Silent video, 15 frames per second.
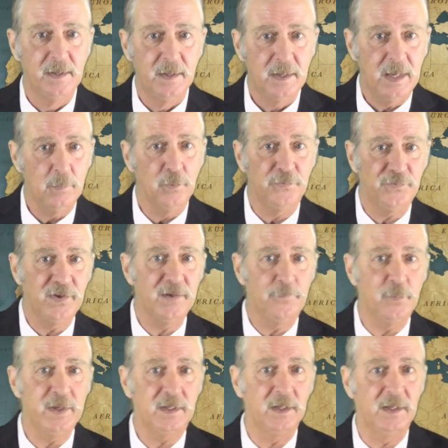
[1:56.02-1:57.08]
And we'll see if
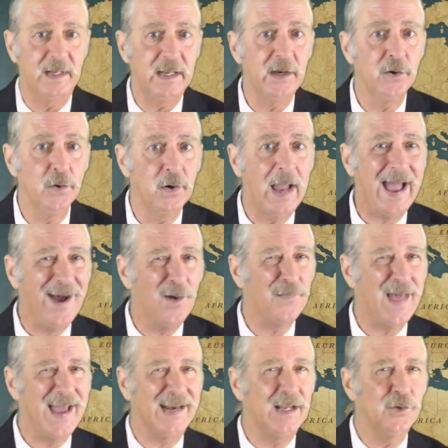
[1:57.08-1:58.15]
we can hear how
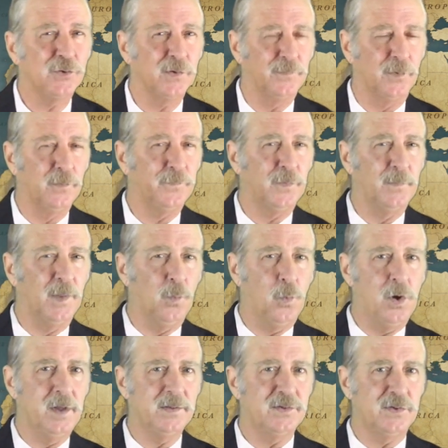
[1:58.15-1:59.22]
that interval from the
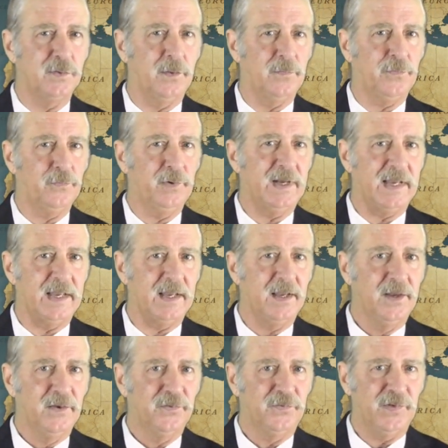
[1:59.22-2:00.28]
1 to the 3
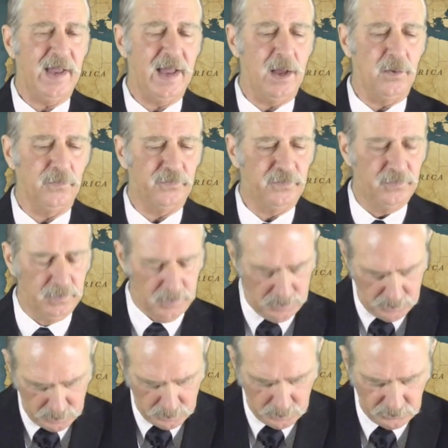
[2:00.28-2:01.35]
sounds.
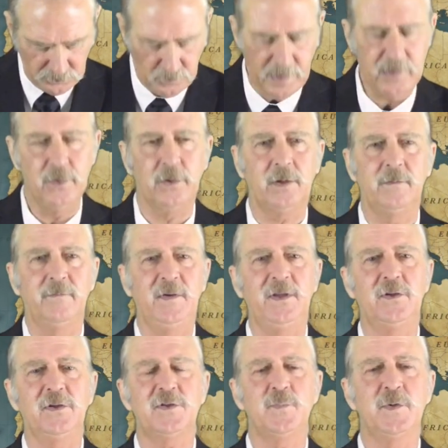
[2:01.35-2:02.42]
So at your
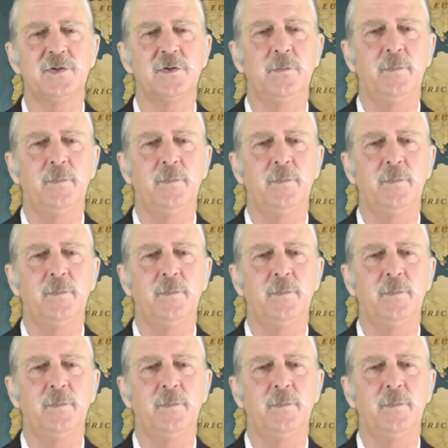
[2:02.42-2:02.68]
convenience, Mr.